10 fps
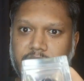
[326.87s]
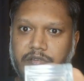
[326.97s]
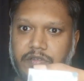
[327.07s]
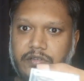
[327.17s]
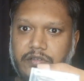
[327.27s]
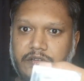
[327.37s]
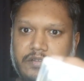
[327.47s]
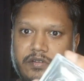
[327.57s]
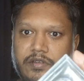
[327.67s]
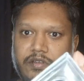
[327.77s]
the
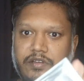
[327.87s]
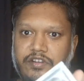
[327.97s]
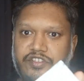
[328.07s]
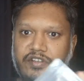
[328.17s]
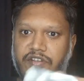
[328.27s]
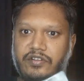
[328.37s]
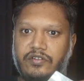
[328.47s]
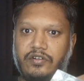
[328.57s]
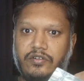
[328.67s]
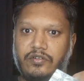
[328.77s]
Christian
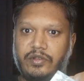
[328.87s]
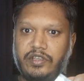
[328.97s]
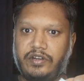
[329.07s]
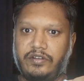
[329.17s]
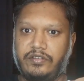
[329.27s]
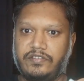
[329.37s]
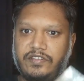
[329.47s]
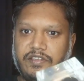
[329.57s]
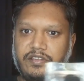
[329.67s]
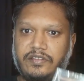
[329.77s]
Dior logo here. You can
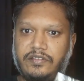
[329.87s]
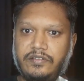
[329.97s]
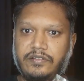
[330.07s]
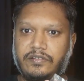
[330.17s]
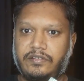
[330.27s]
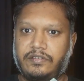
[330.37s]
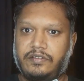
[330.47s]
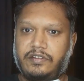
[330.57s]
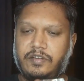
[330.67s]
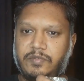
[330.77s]
see.
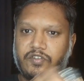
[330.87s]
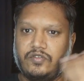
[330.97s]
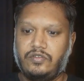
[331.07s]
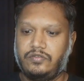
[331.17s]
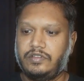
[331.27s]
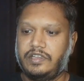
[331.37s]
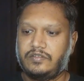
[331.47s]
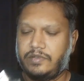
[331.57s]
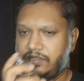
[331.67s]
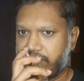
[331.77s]
Let me show you the
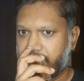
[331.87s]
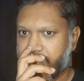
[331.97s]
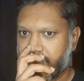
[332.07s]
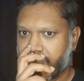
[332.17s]
atomizer.